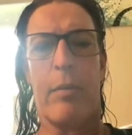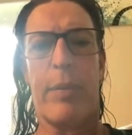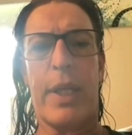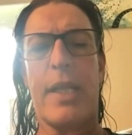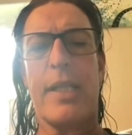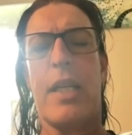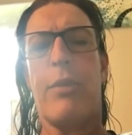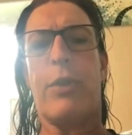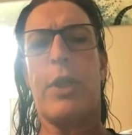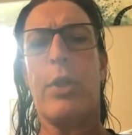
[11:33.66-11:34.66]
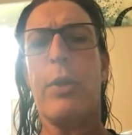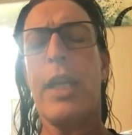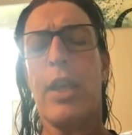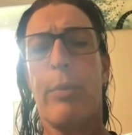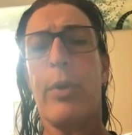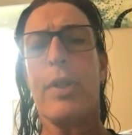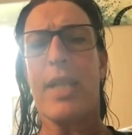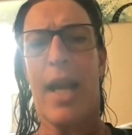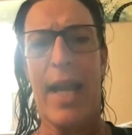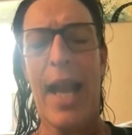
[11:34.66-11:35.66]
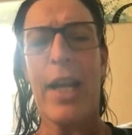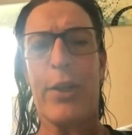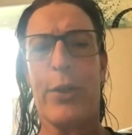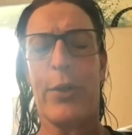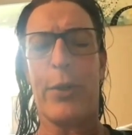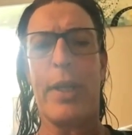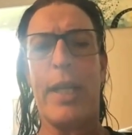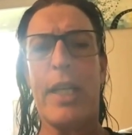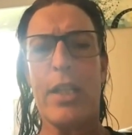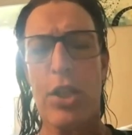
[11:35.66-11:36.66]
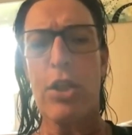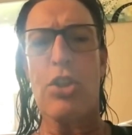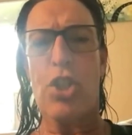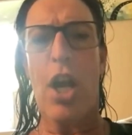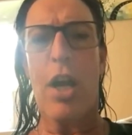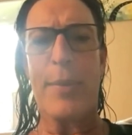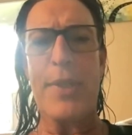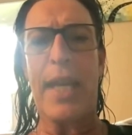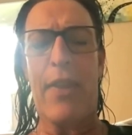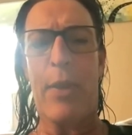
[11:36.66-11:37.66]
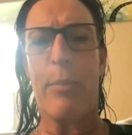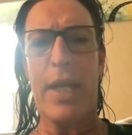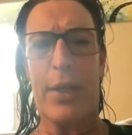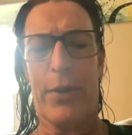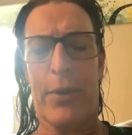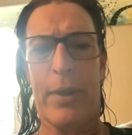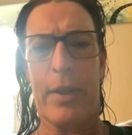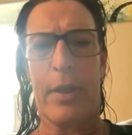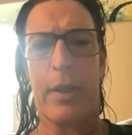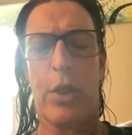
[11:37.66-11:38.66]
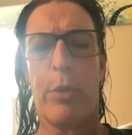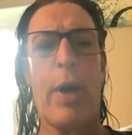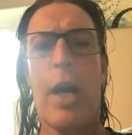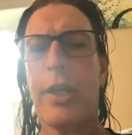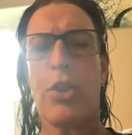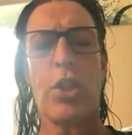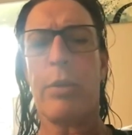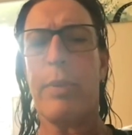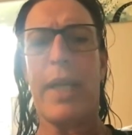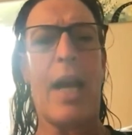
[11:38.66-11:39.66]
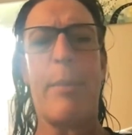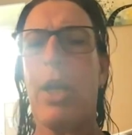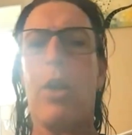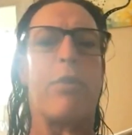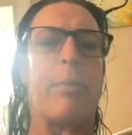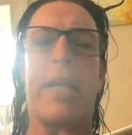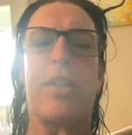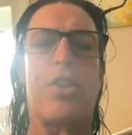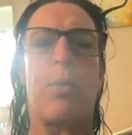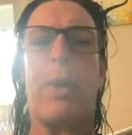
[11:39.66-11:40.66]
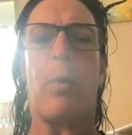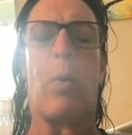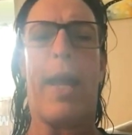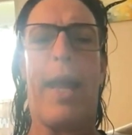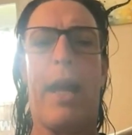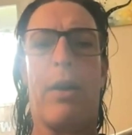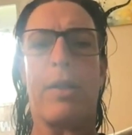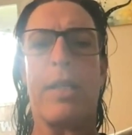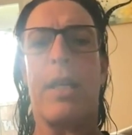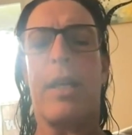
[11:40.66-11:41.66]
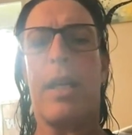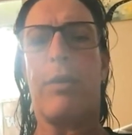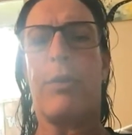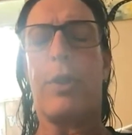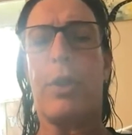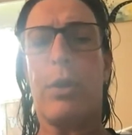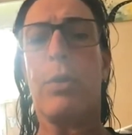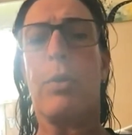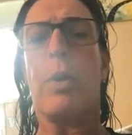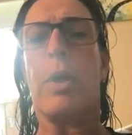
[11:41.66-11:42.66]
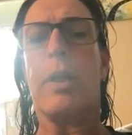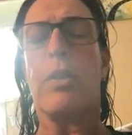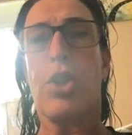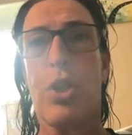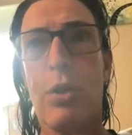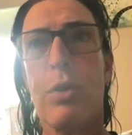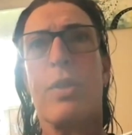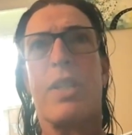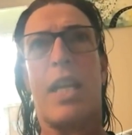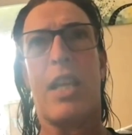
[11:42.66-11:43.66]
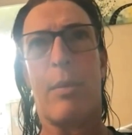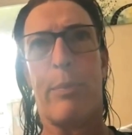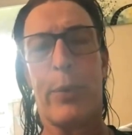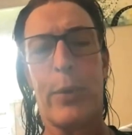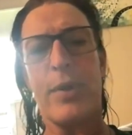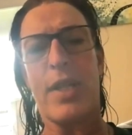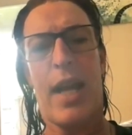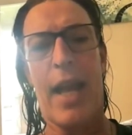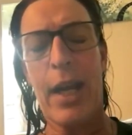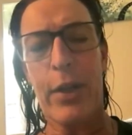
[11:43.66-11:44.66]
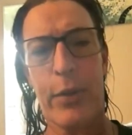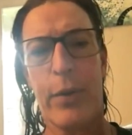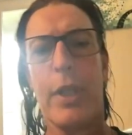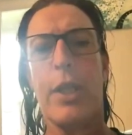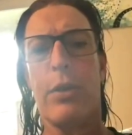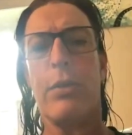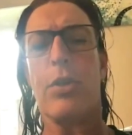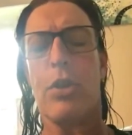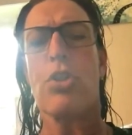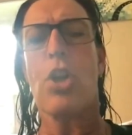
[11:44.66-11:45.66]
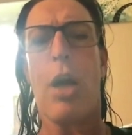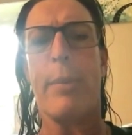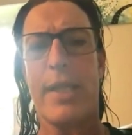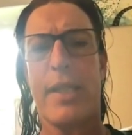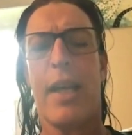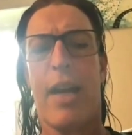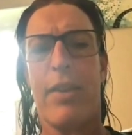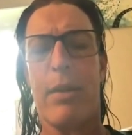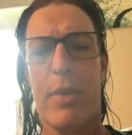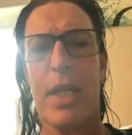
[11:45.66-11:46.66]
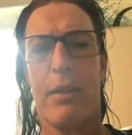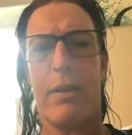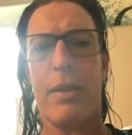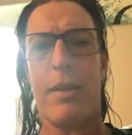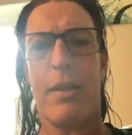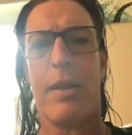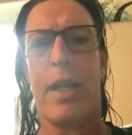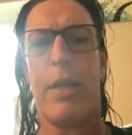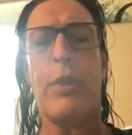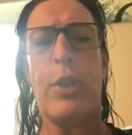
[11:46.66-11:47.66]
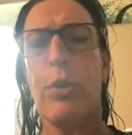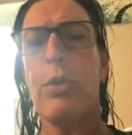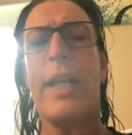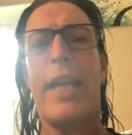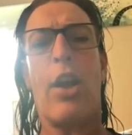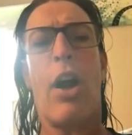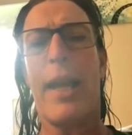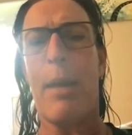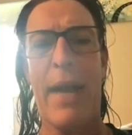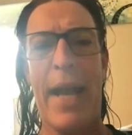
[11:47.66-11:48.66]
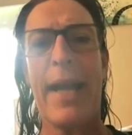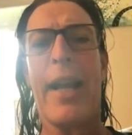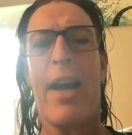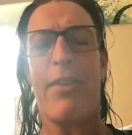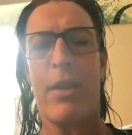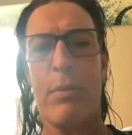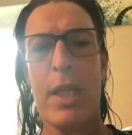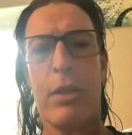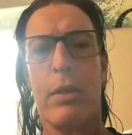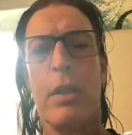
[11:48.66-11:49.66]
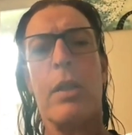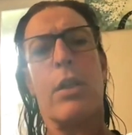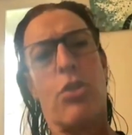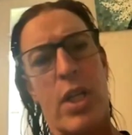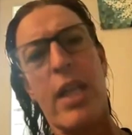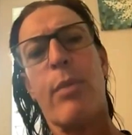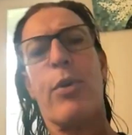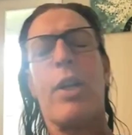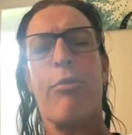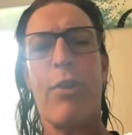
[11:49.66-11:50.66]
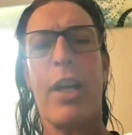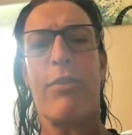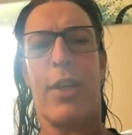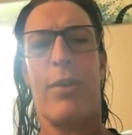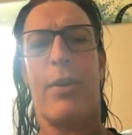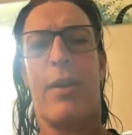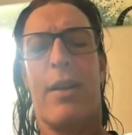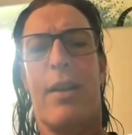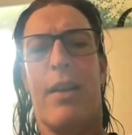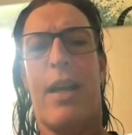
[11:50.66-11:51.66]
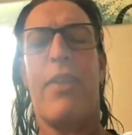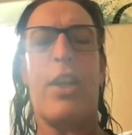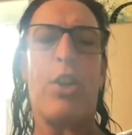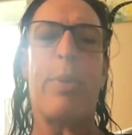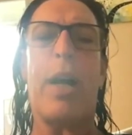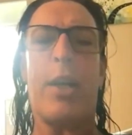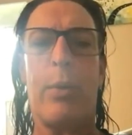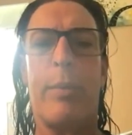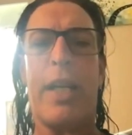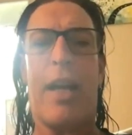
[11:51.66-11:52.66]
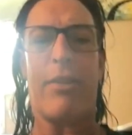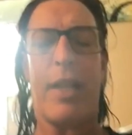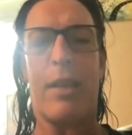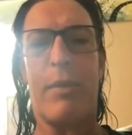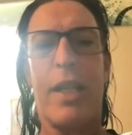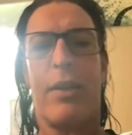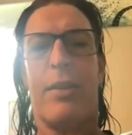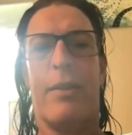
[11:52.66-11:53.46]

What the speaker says: Because if you hit the ball diagonal, it's your job to get the middle. Your partner shouldn't be coming over because you went way out. If you choose to hit the ball diagonal, your job is to cover the middle. If you cannot get back and cover the middle, you should hit the ball in front of you. And then your partner will be covering the middle.